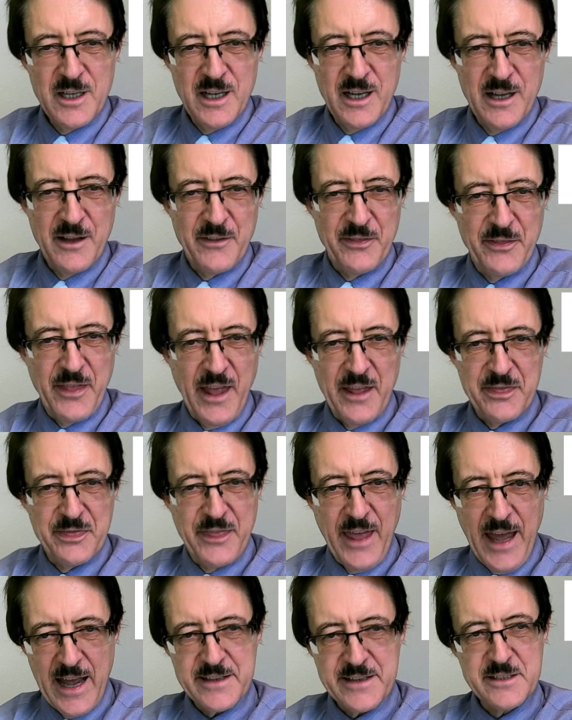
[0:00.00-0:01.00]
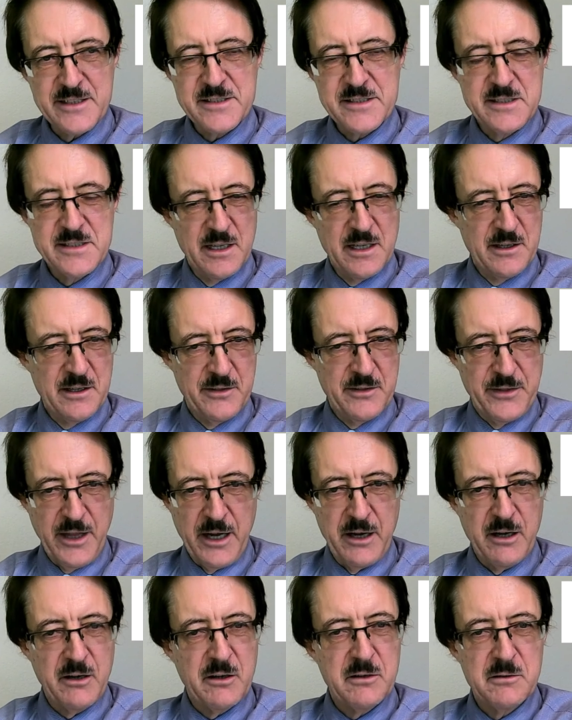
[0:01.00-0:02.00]
that that is
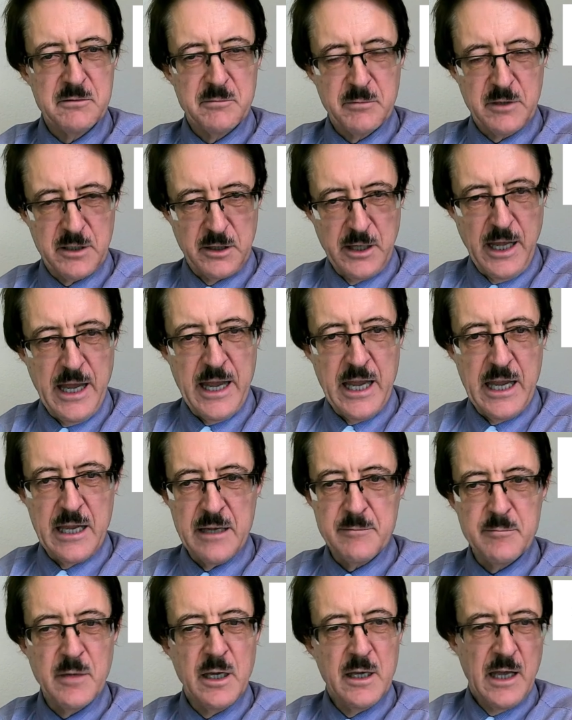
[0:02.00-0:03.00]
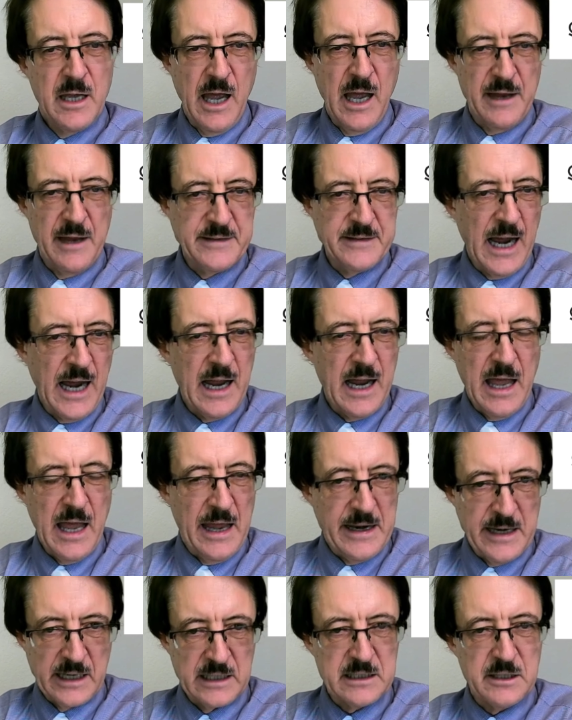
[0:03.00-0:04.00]
their claim, and not
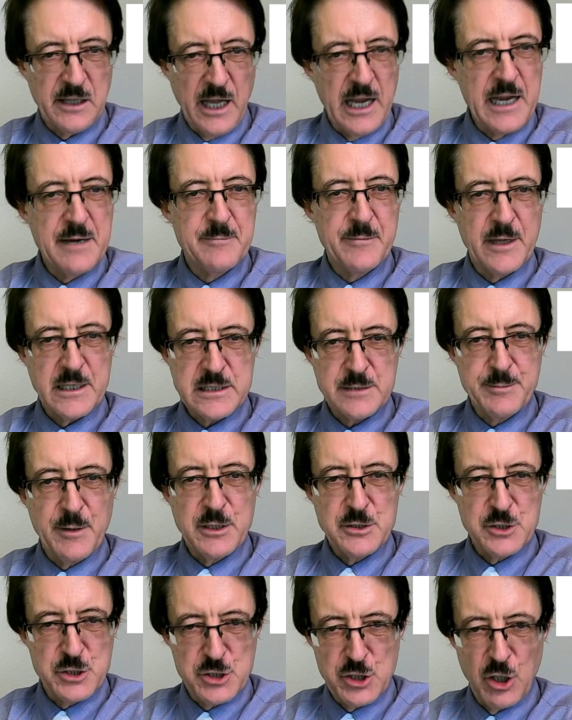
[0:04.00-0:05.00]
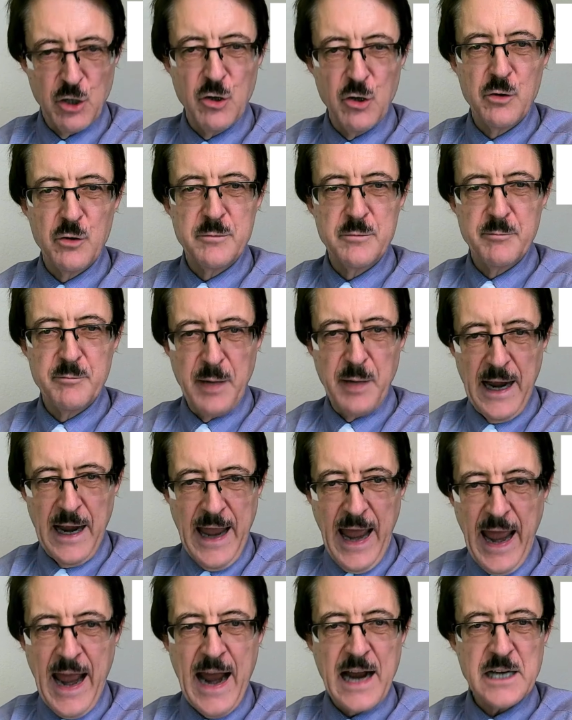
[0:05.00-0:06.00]
and a claim that's been shown by
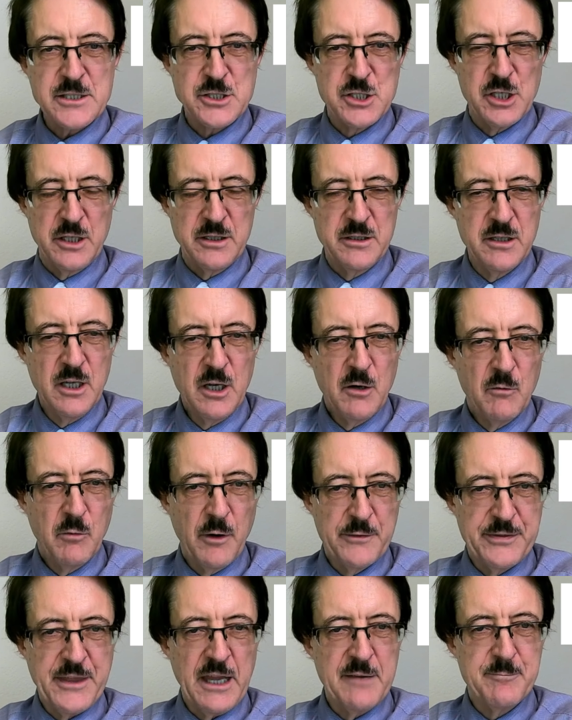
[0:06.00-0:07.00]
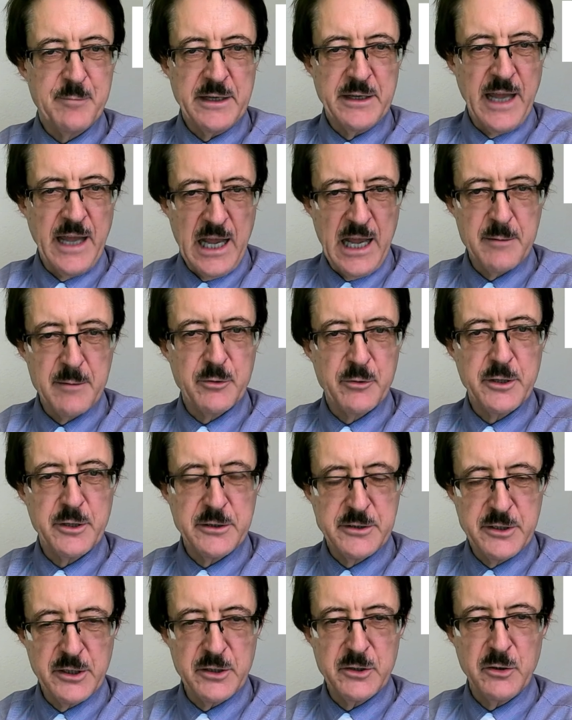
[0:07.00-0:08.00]
action what they've been able to
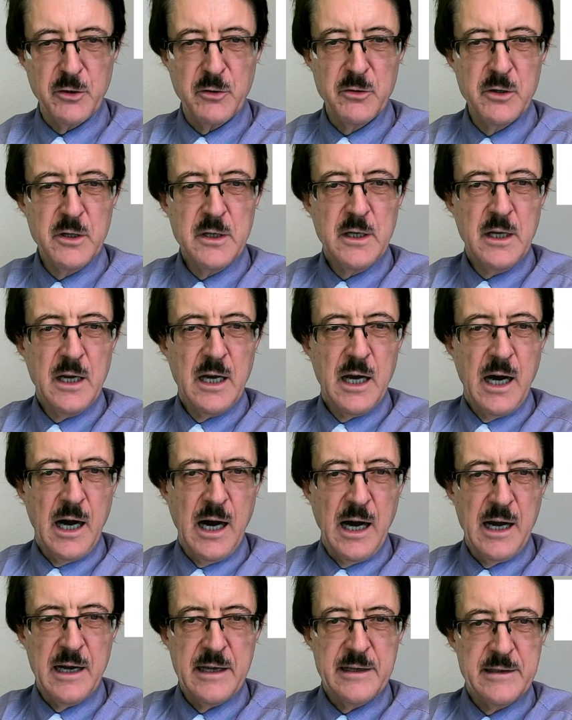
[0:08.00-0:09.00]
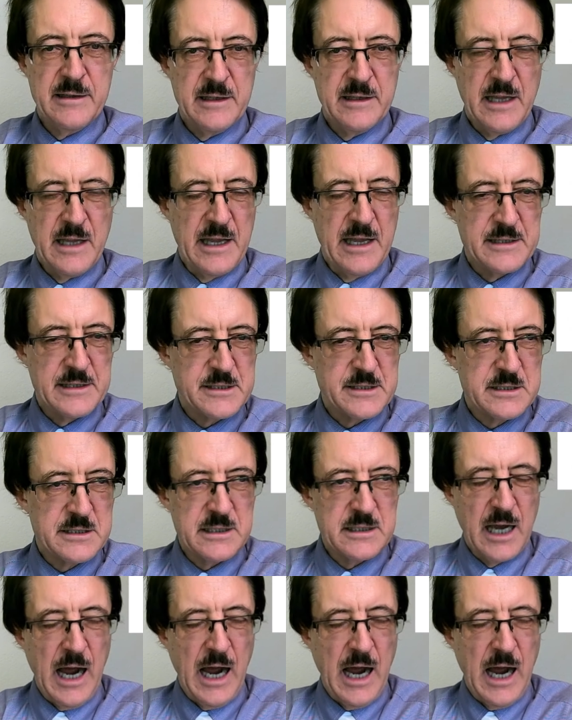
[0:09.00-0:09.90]
do. Uh, it's